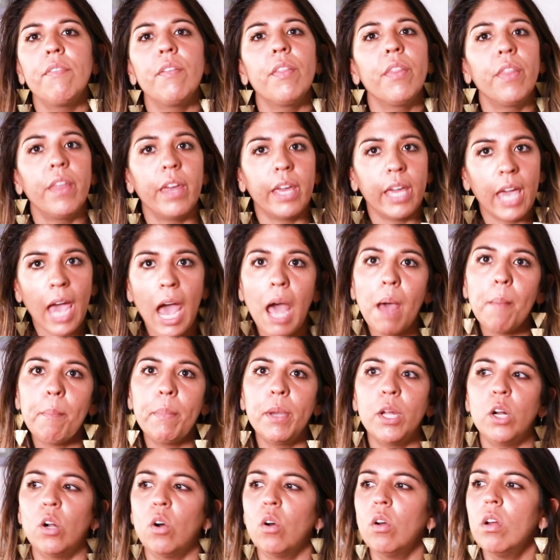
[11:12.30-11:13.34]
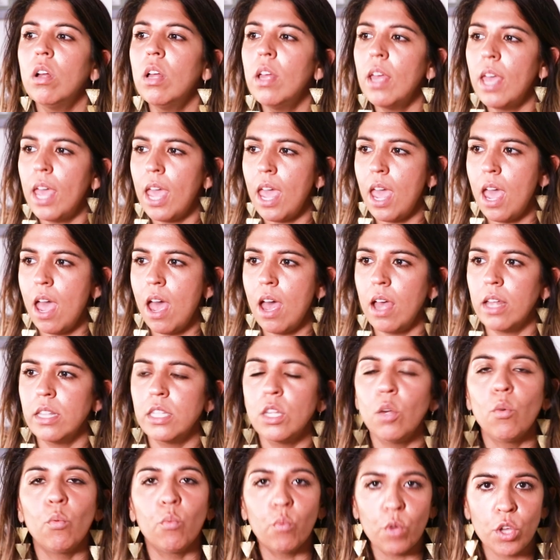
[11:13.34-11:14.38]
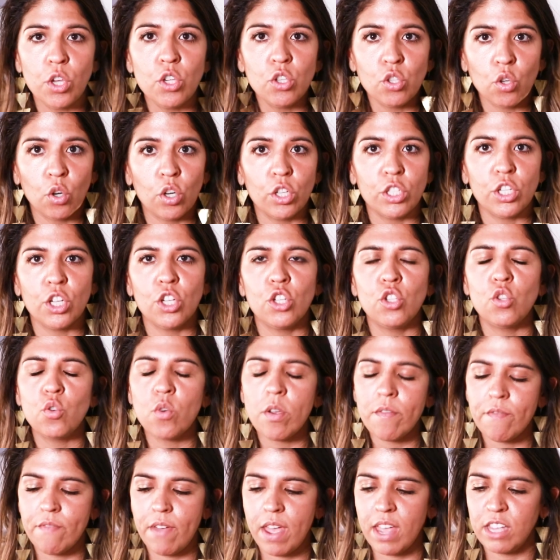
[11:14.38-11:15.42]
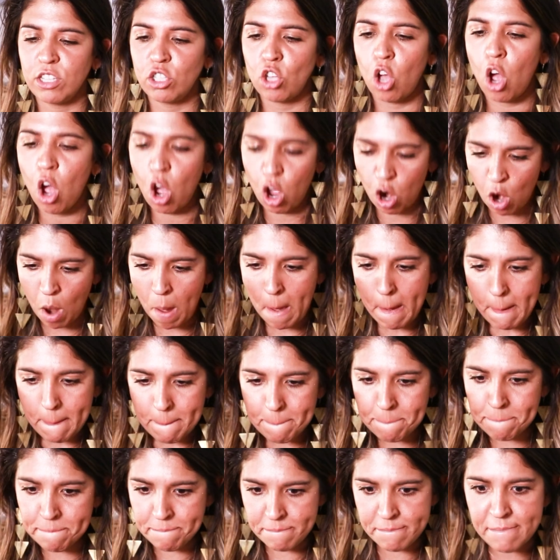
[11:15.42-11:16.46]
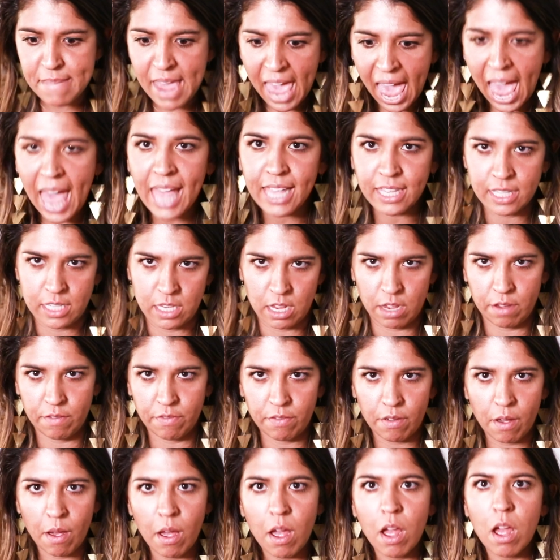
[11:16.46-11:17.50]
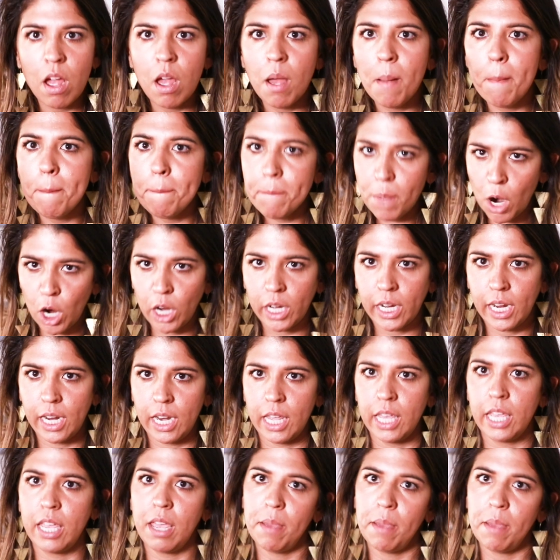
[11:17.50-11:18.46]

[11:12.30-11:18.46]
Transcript: the capital and the resources to invest on massive marketing